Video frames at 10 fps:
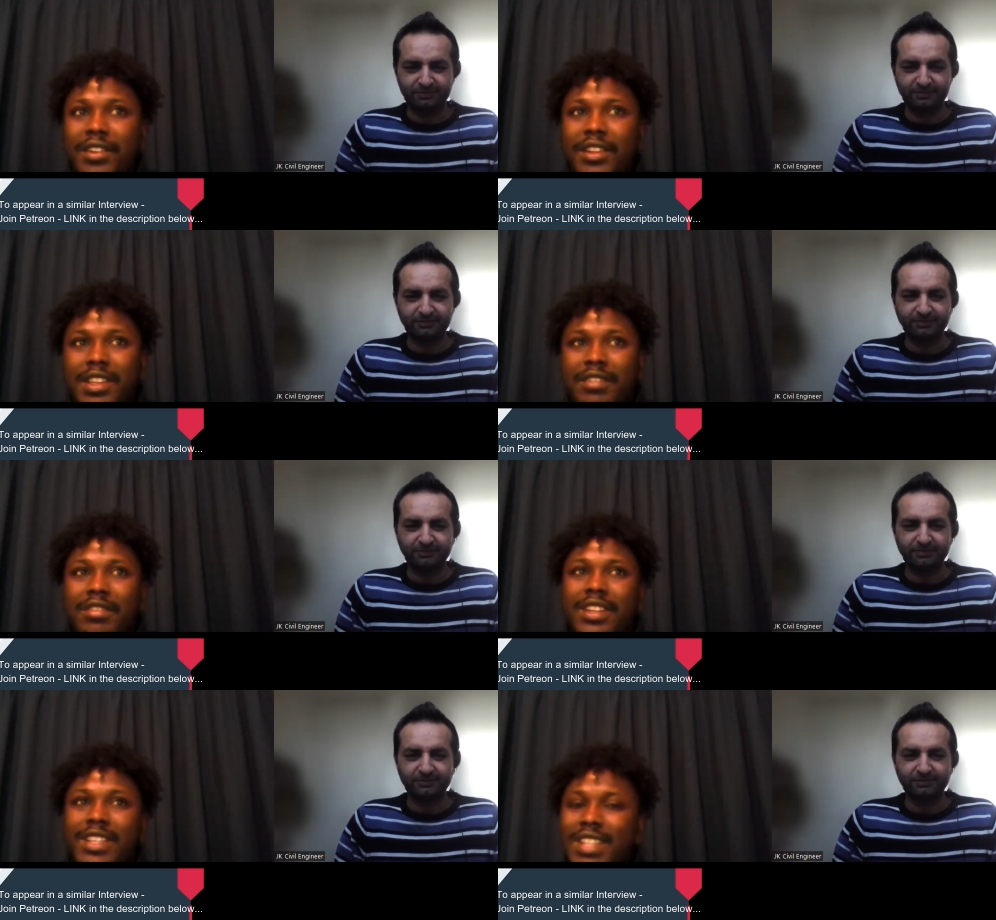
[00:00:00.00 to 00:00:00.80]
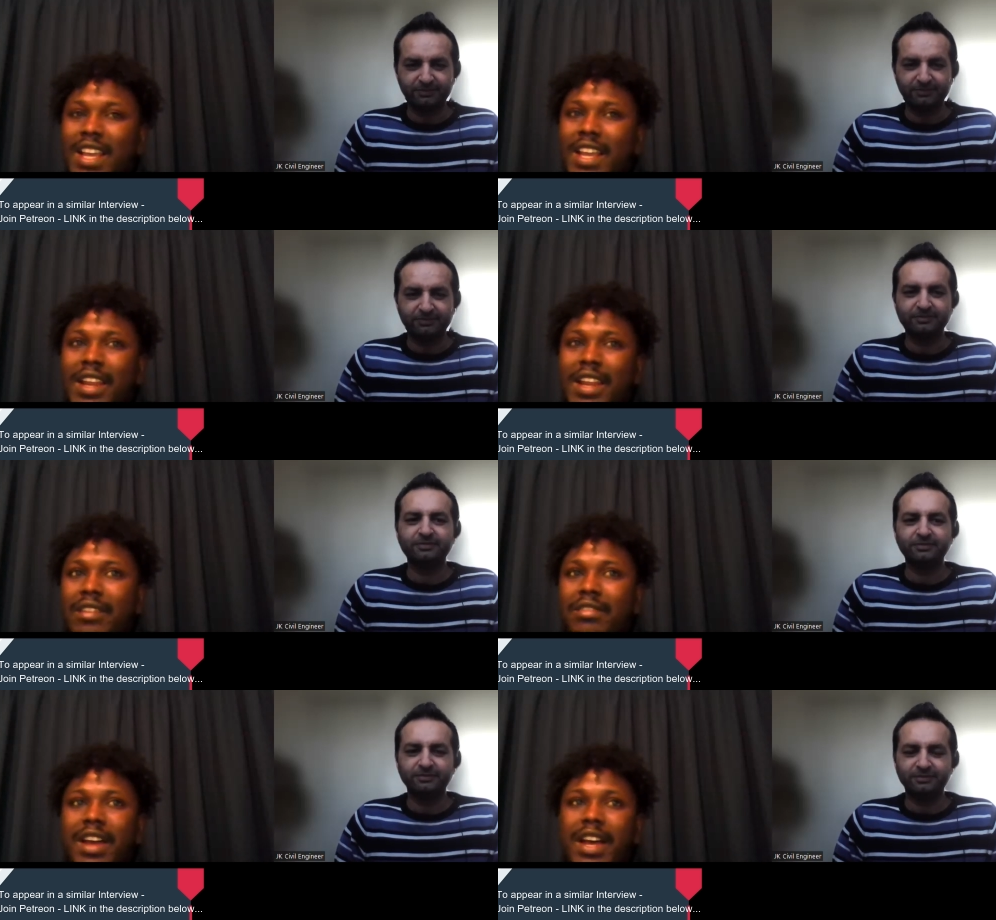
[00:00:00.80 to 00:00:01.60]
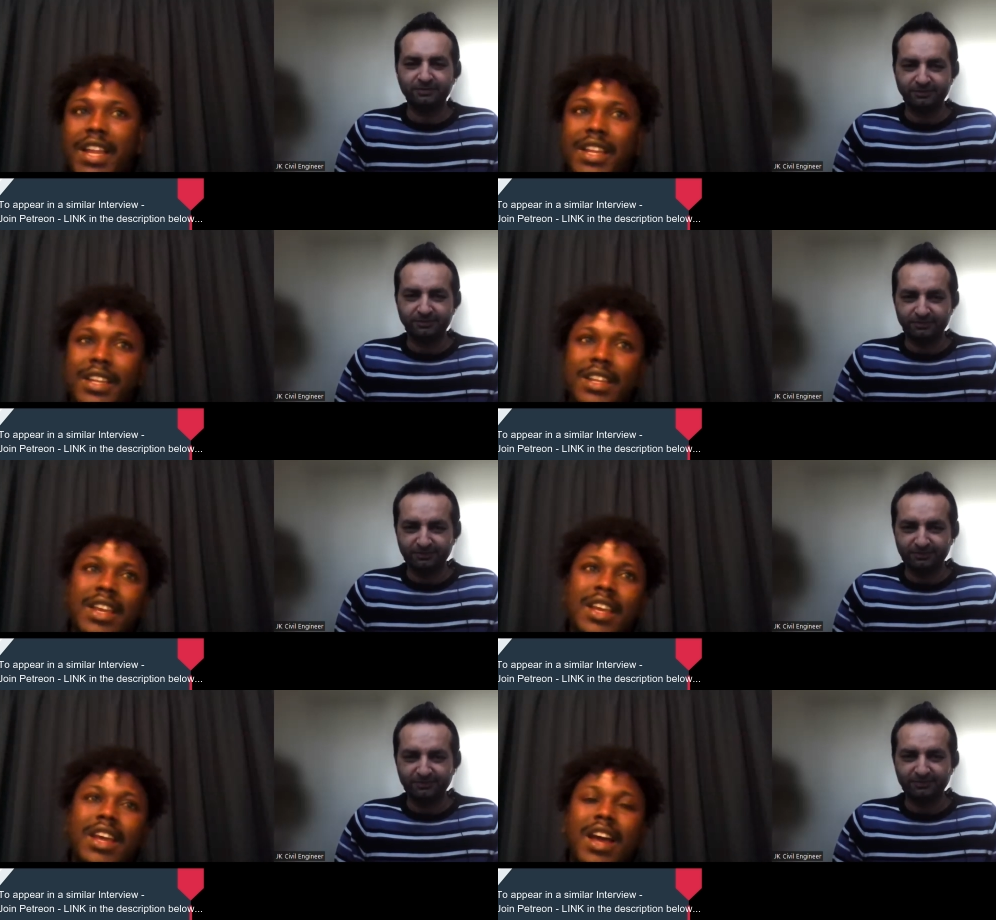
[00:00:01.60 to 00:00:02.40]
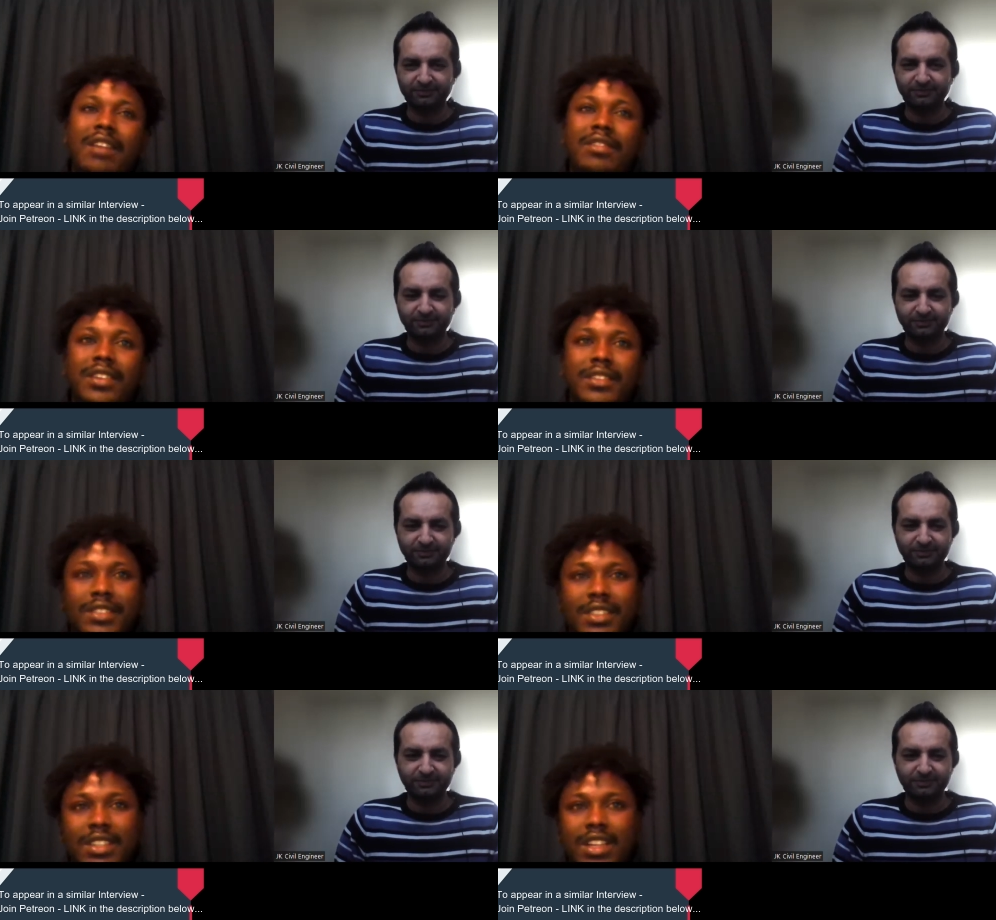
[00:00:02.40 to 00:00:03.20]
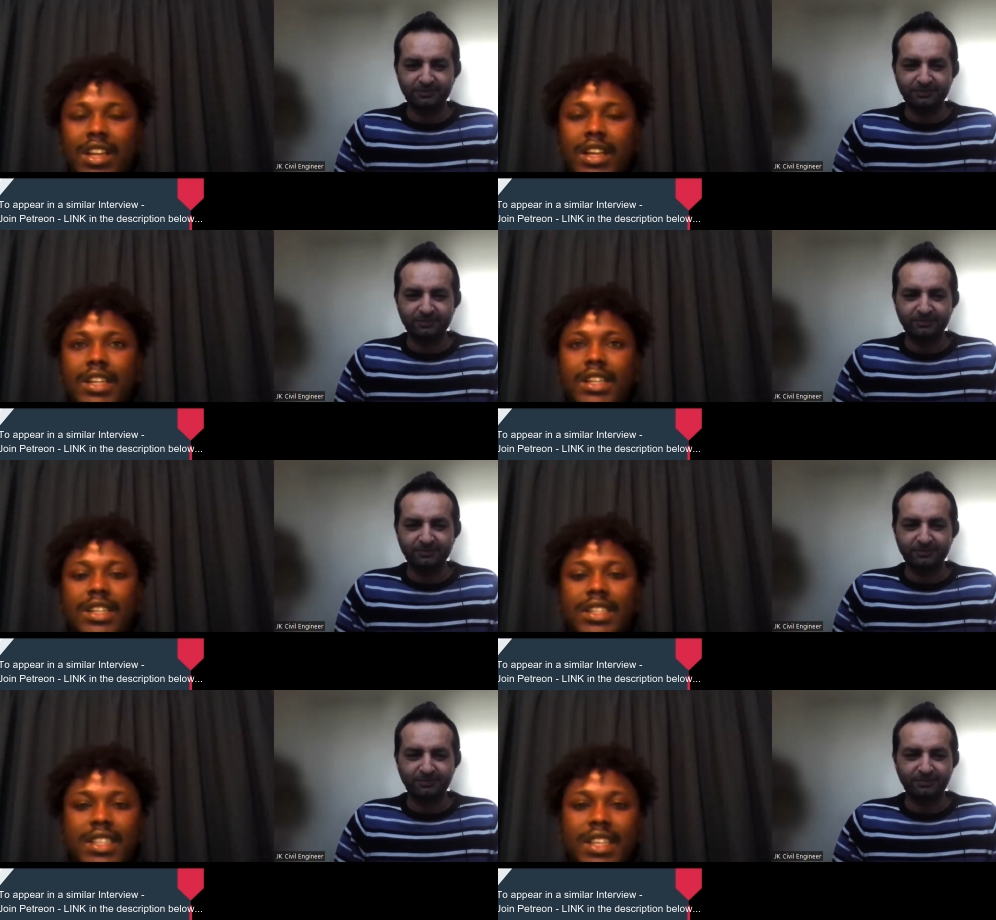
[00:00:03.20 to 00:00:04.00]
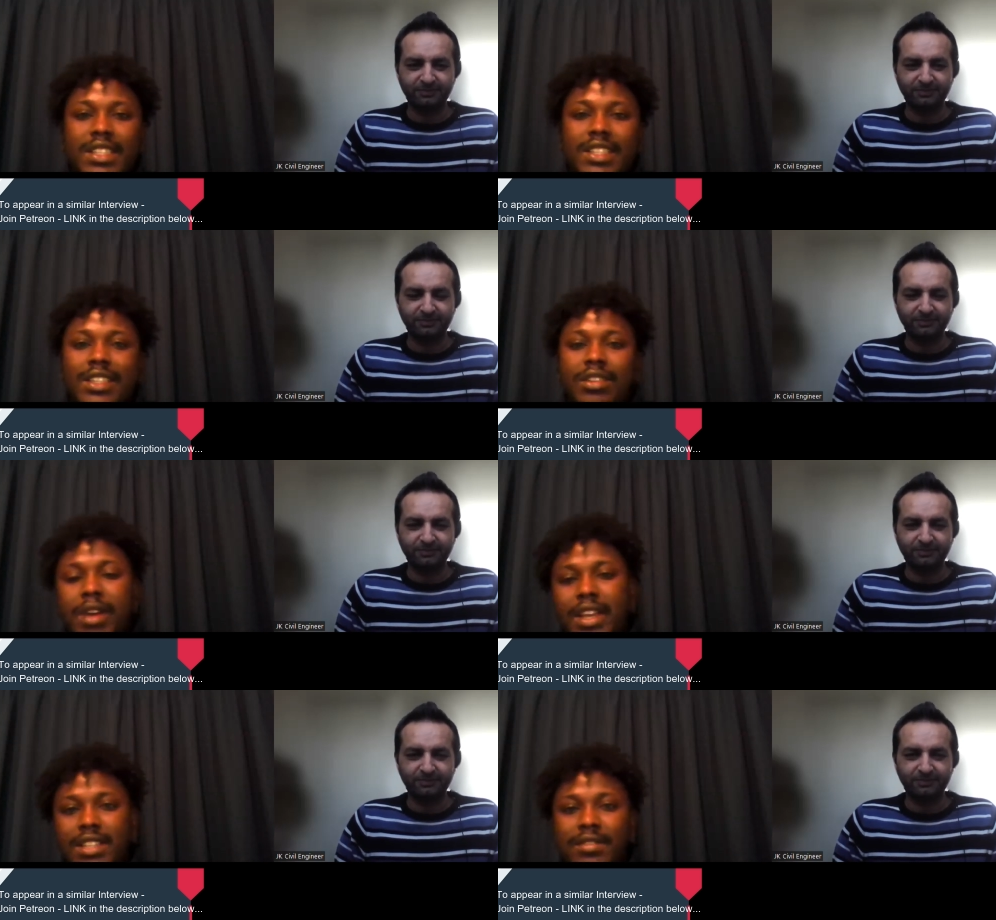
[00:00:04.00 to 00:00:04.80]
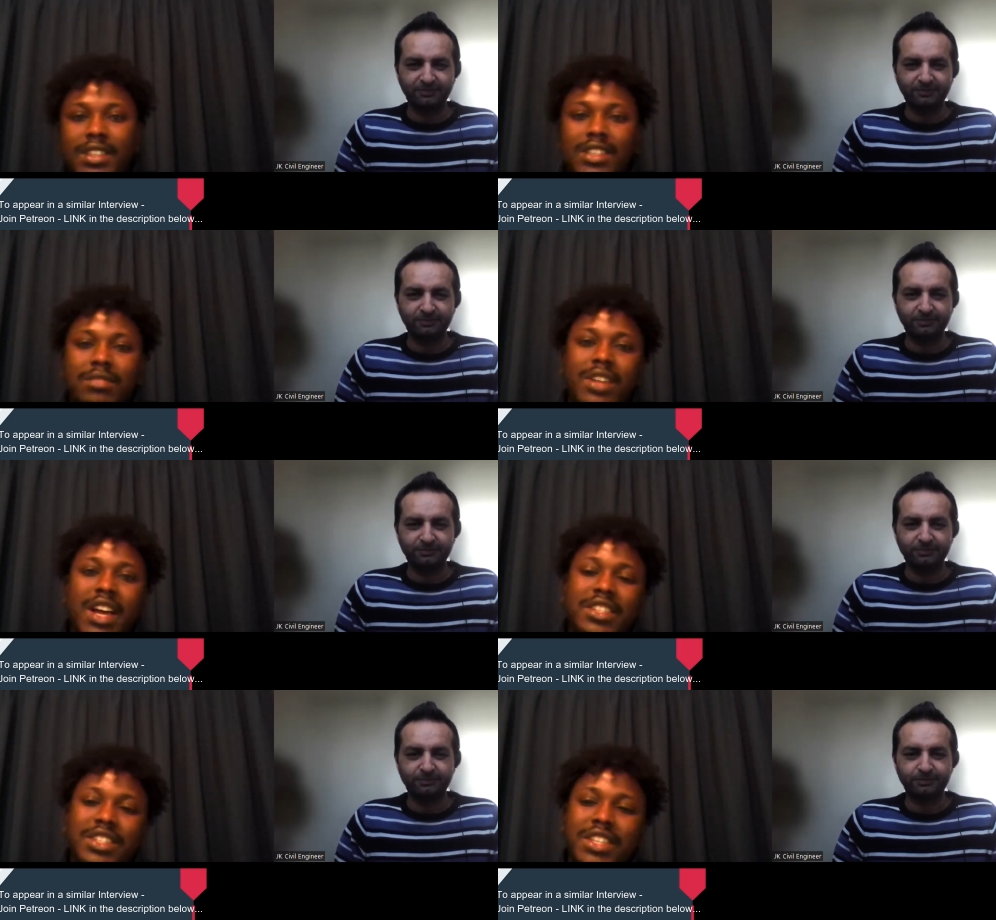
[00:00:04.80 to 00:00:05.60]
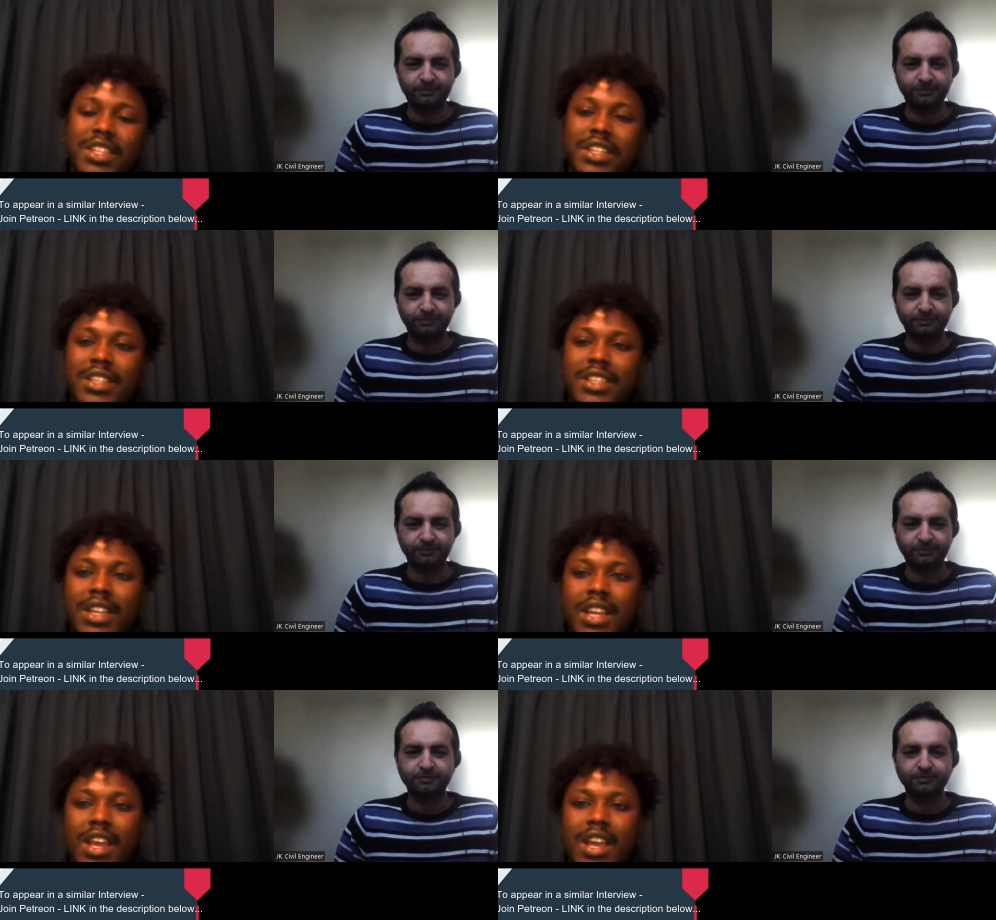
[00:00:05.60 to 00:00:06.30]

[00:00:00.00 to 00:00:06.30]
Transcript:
Speaker 1: a different style life and have a uh, things is quite expensive to other cities,